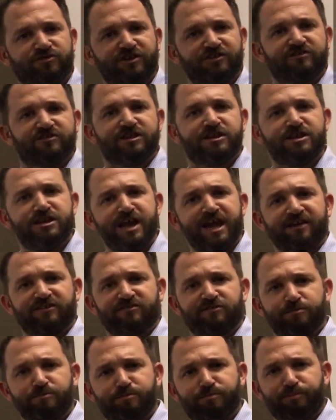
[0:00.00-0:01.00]
just the
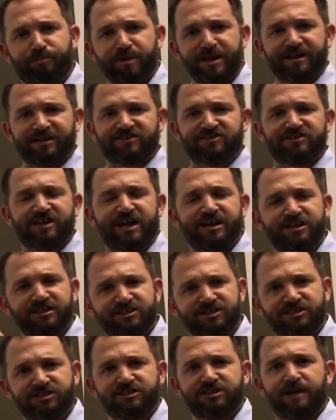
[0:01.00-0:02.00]
next exciting
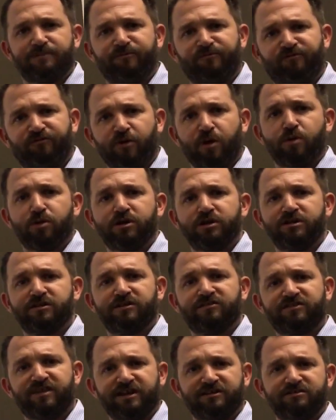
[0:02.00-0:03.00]
step forward in
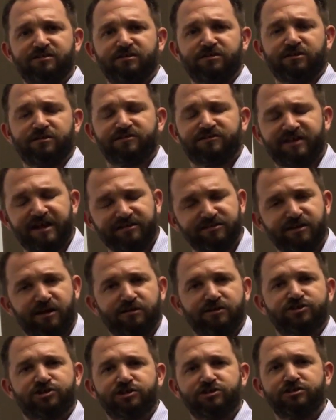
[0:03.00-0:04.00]
the techno
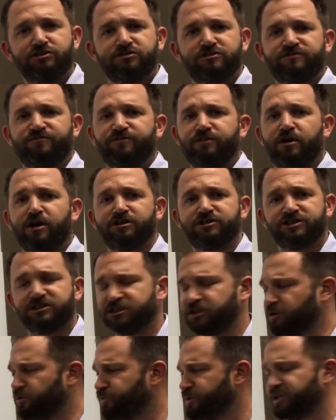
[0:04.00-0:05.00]
technology used for our
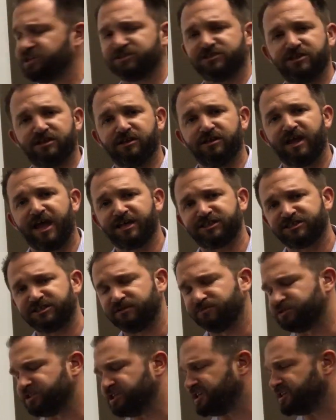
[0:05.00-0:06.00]
COBs and
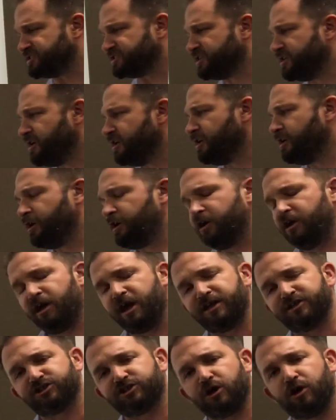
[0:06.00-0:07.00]
SMDs.
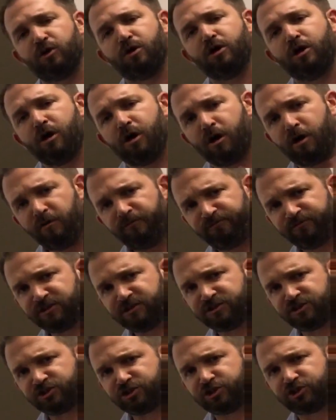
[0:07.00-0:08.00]
And so hopefully
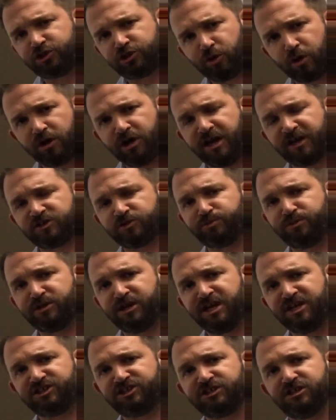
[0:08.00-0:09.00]
this short
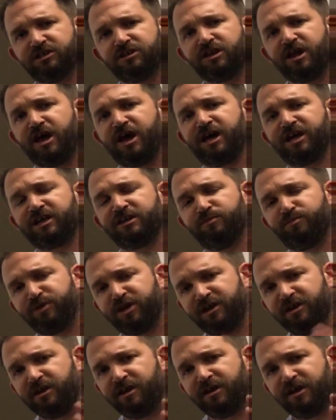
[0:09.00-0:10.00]
explanation uh, can
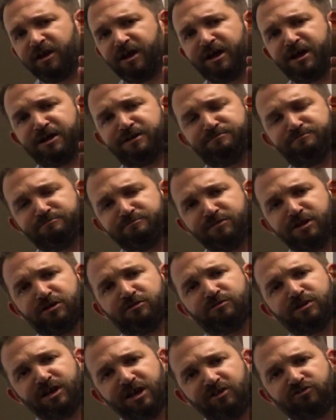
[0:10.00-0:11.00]
be uh, you
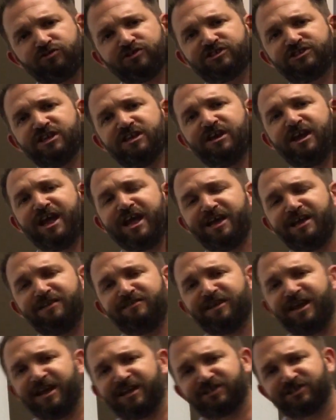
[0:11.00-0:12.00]
know, interesting
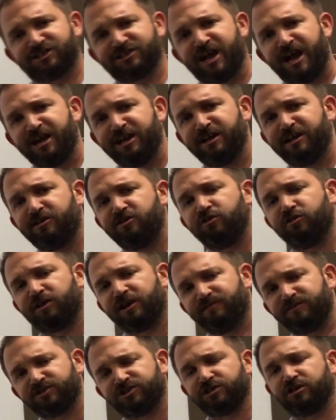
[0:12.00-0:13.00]
and exciting and you
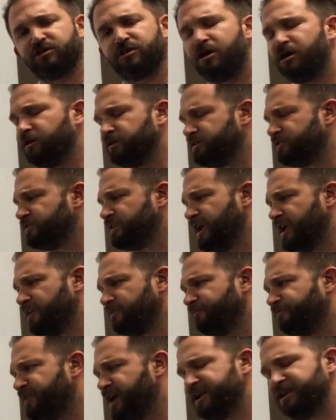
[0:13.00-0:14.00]
give us a call and,
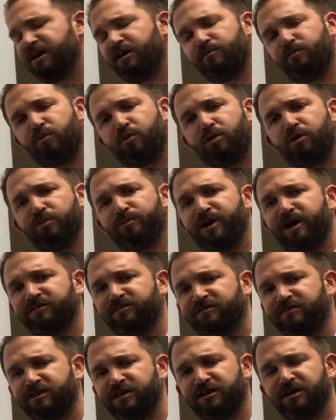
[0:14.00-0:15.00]
and find out more
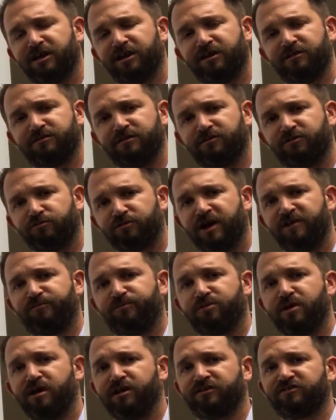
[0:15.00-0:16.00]
about the, uh, the
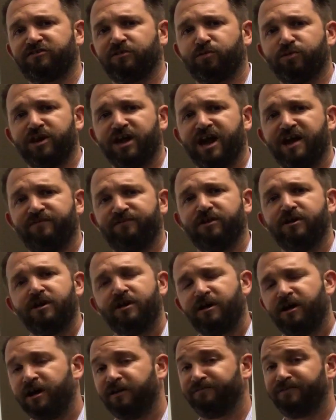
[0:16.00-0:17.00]
Thrive products that we have
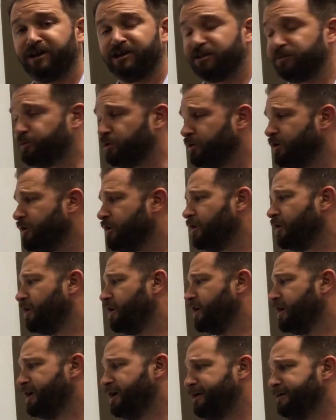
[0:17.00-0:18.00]
available.
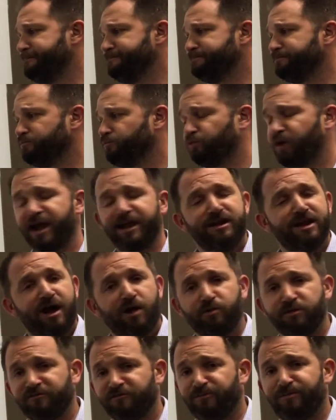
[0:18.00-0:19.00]
Um, right
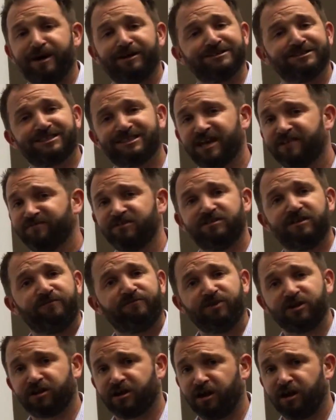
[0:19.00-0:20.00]
now we have about seven
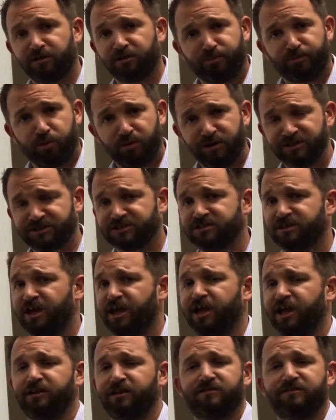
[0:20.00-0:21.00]
different color points
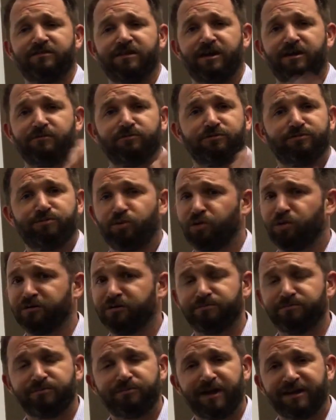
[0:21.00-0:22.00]
and uh, with
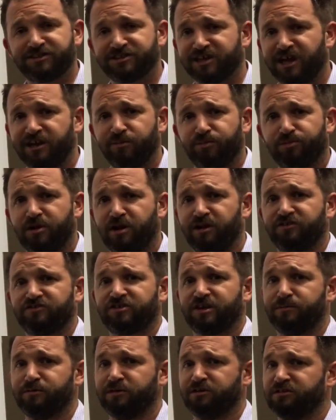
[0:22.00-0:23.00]
more exciting products
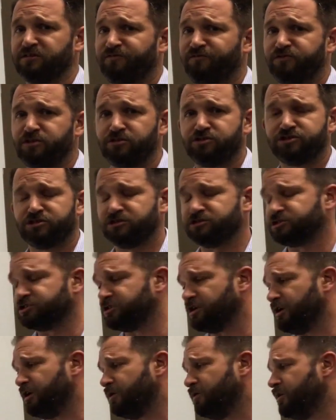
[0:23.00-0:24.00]
coming in the future.
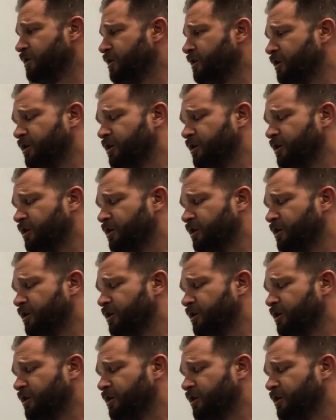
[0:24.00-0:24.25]
So